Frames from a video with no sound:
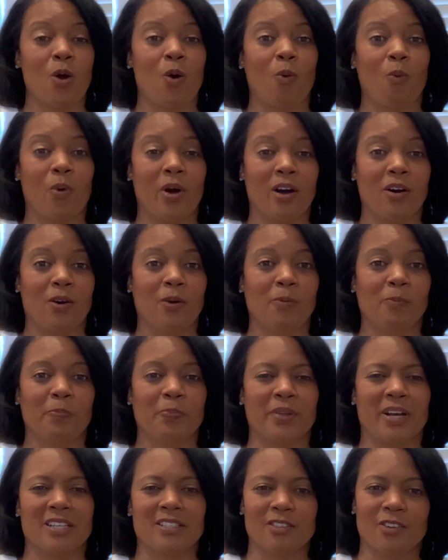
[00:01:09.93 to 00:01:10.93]

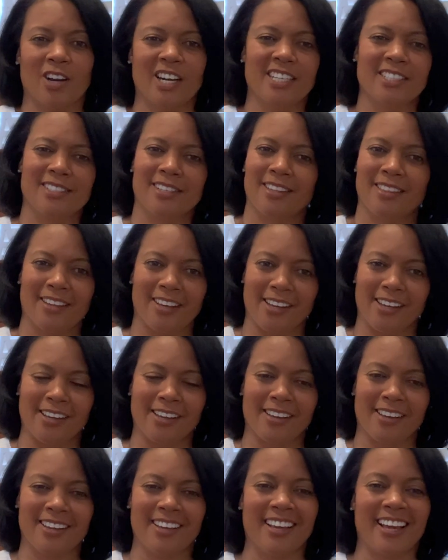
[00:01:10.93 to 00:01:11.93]
Well, I started to
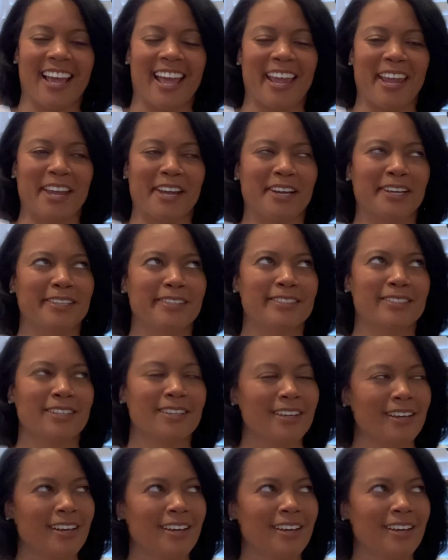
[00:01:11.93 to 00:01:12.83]
think, and